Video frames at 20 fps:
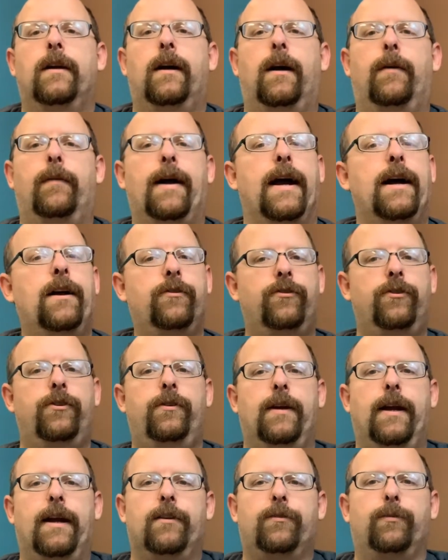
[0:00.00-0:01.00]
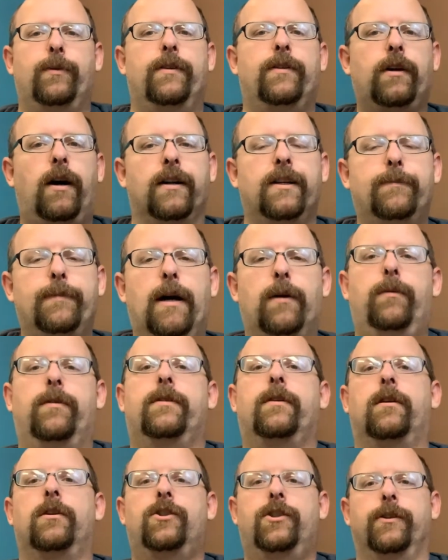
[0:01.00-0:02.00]
As we talked about
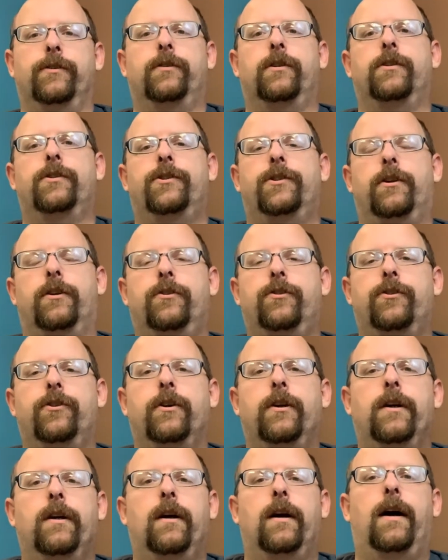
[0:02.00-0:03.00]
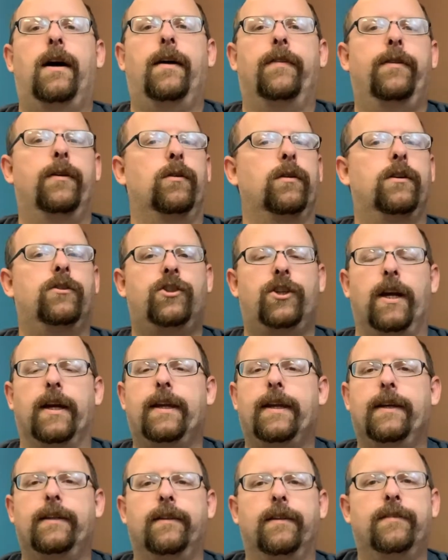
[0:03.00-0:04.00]
with our children's church, they'll
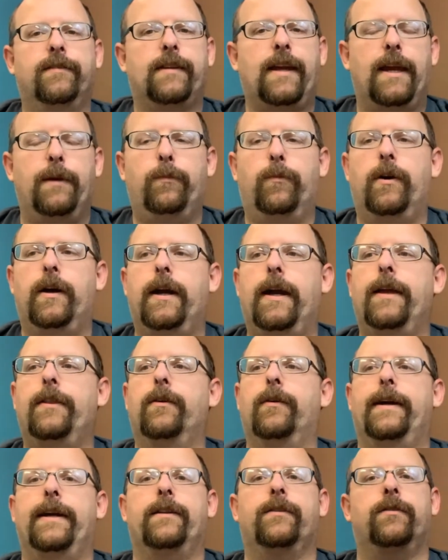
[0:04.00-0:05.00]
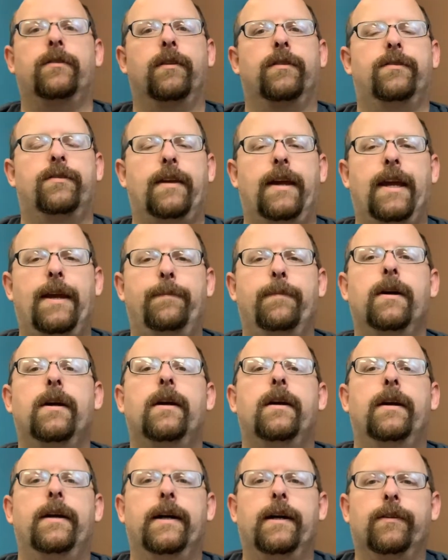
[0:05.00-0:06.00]
check in the same way, they'll answer the same
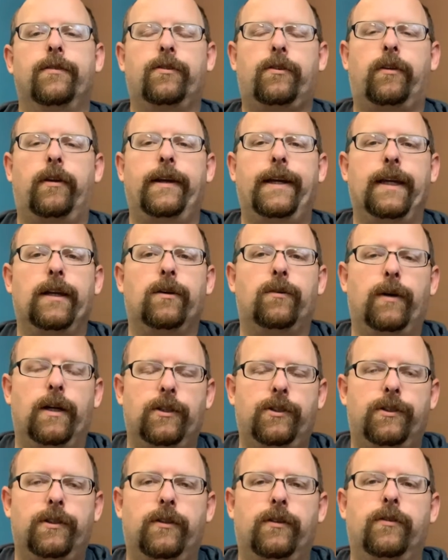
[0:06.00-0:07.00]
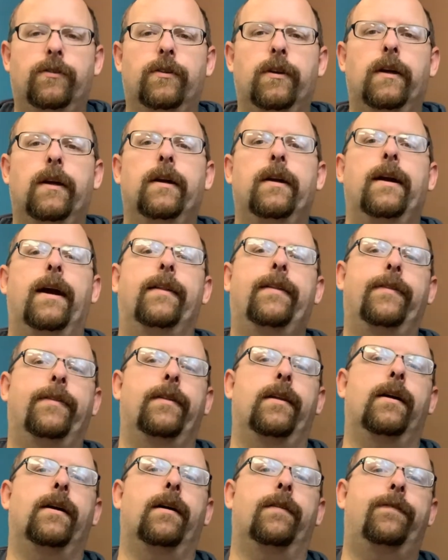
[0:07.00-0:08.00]
health screening questions, and
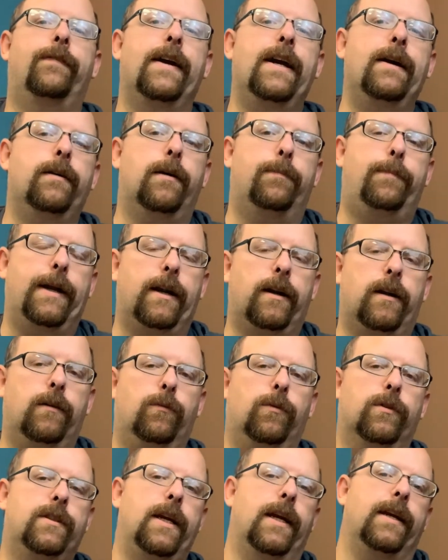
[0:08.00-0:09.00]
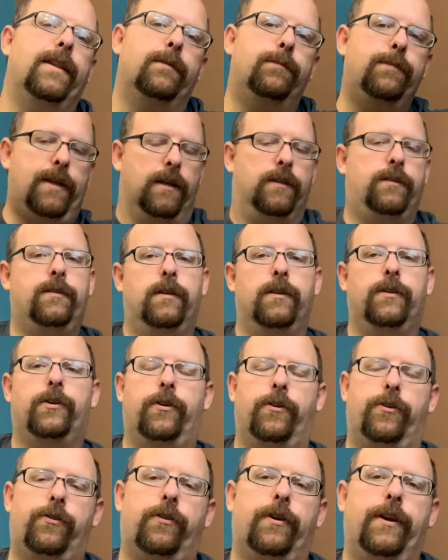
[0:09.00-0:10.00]
then a parent will take them down to the
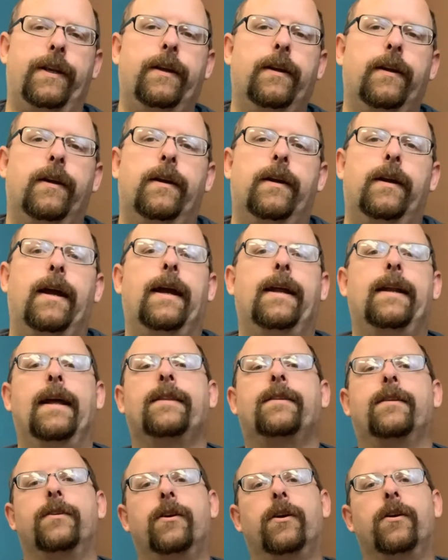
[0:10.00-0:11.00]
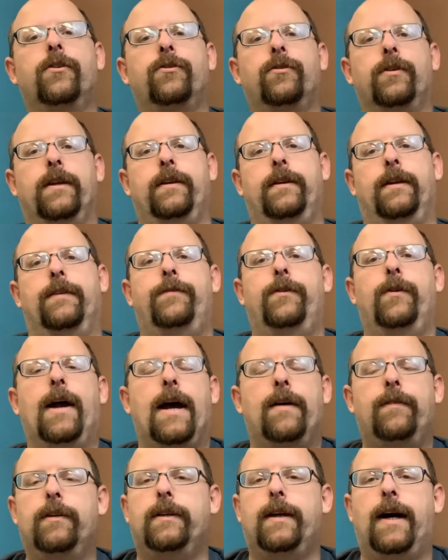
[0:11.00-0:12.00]
nursery. And at the nursery, if you
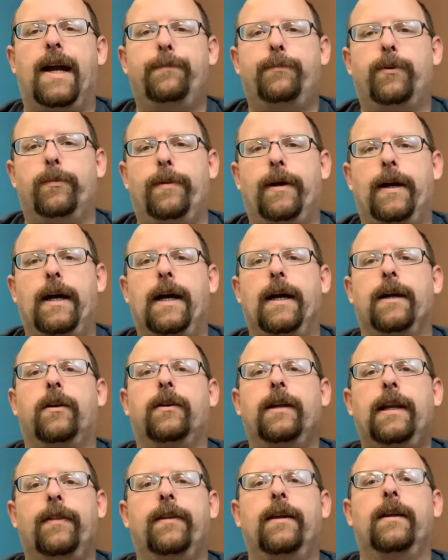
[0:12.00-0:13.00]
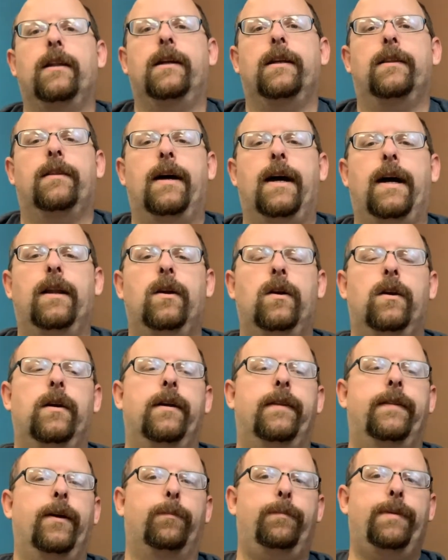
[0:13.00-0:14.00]
have a diaper bag or anything like that,
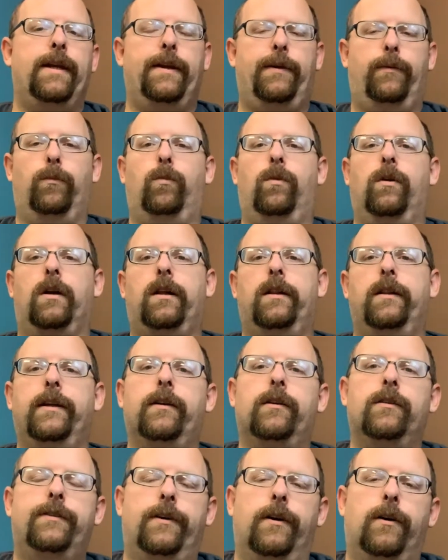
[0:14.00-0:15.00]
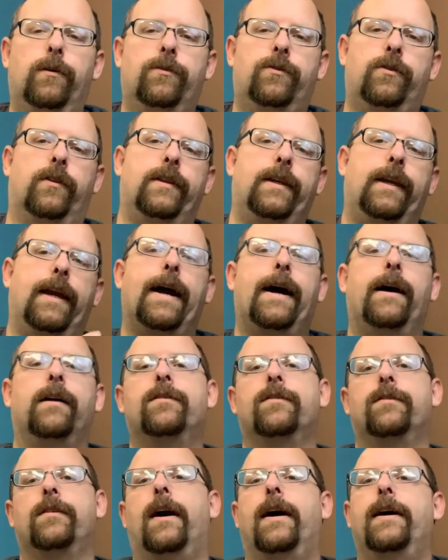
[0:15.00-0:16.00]
there'll be clear totes on the
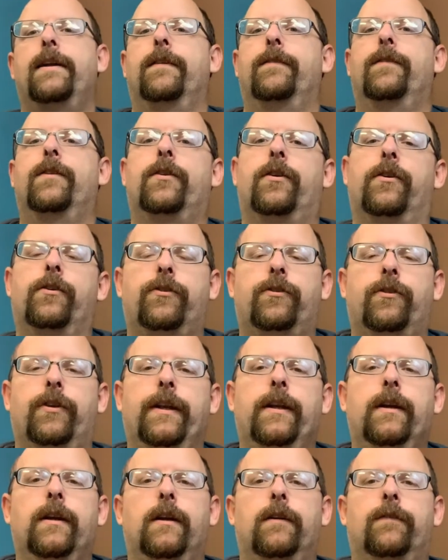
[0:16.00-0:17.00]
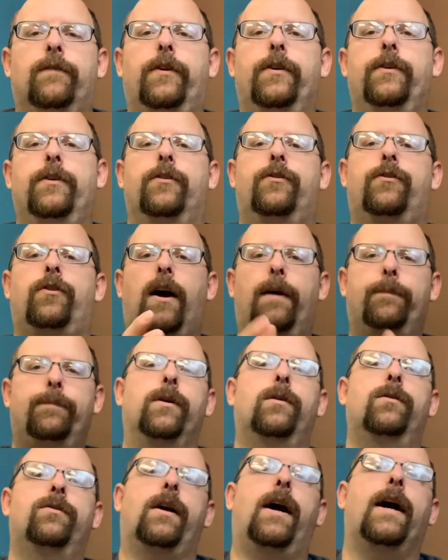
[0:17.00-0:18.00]
outside of the nursery for you to drop
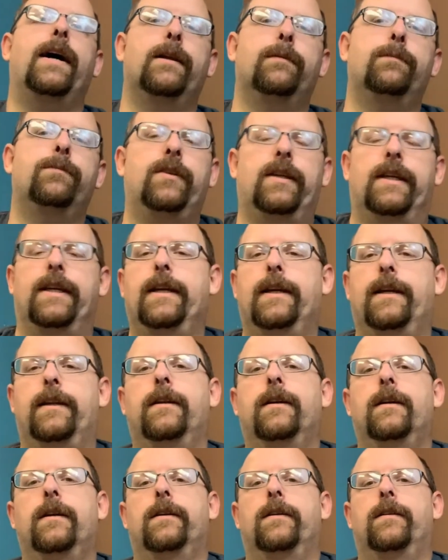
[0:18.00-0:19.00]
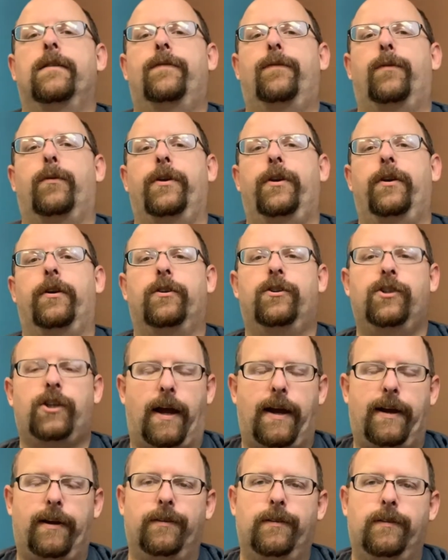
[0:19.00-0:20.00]
those items in for your
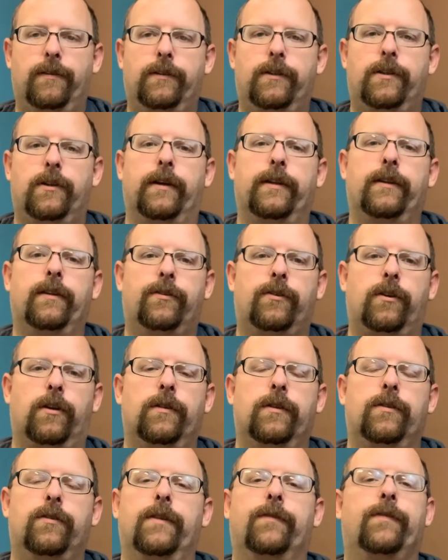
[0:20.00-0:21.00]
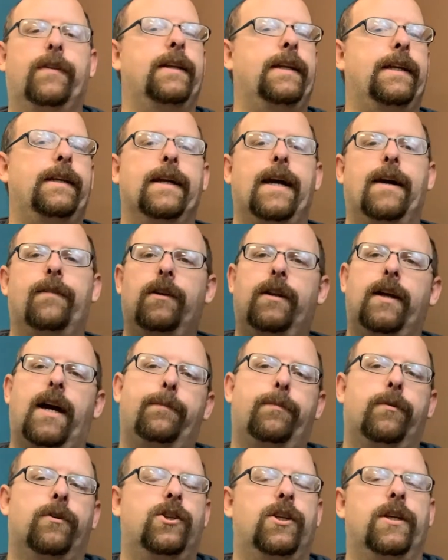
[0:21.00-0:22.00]
child during the service. If they need to have a
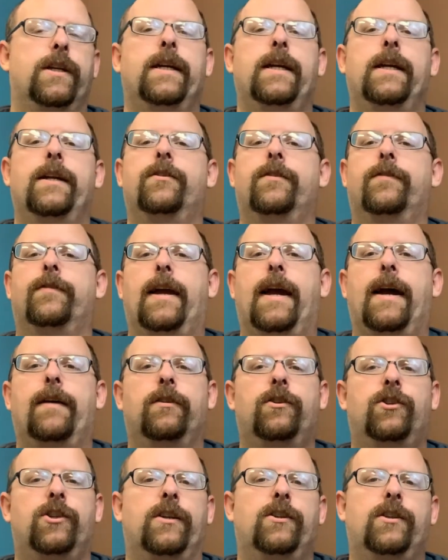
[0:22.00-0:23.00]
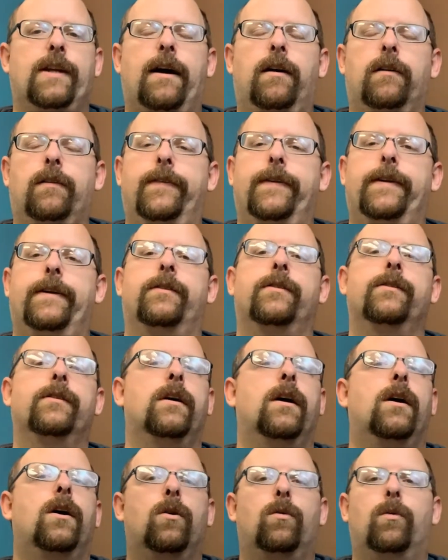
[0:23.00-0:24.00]
diaper change, if they have a change outfit,
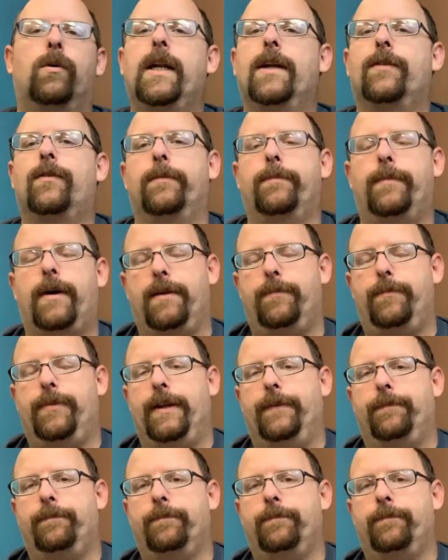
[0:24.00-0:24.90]
whatever it might be.